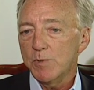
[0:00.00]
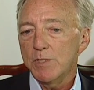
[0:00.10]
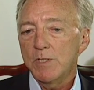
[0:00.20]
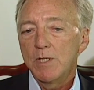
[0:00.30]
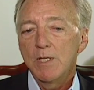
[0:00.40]

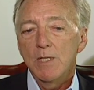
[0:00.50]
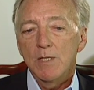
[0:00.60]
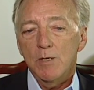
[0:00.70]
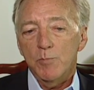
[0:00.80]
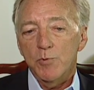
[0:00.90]
We
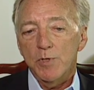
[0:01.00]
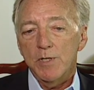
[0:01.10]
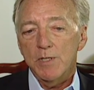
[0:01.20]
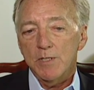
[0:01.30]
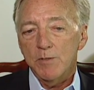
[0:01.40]

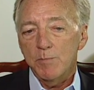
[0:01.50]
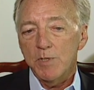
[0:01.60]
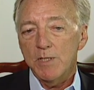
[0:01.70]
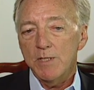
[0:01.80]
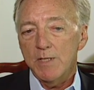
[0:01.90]
appointed a
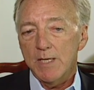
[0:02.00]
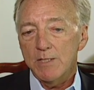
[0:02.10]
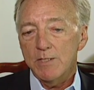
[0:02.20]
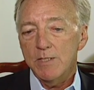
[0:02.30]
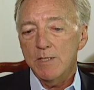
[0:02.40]
committee
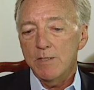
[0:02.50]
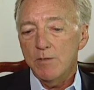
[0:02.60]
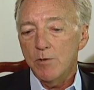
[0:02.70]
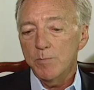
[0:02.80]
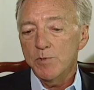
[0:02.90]
that did
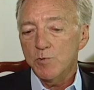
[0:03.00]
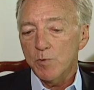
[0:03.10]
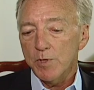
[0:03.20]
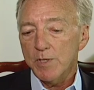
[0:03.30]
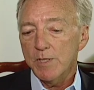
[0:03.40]
yeoman's
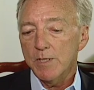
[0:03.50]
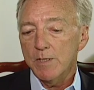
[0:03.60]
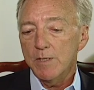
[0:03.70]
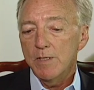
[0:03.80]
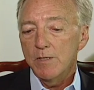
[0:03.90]
work
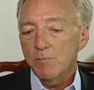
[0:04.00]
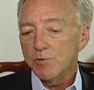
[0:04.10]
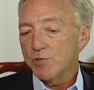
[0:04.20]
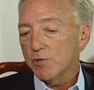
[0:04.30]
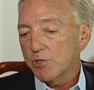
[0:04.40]
in
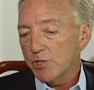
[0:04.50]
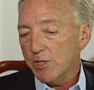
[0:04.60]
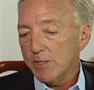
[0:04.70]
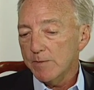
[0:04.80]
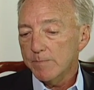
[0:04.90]

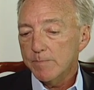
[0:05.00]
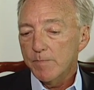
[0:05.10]
researching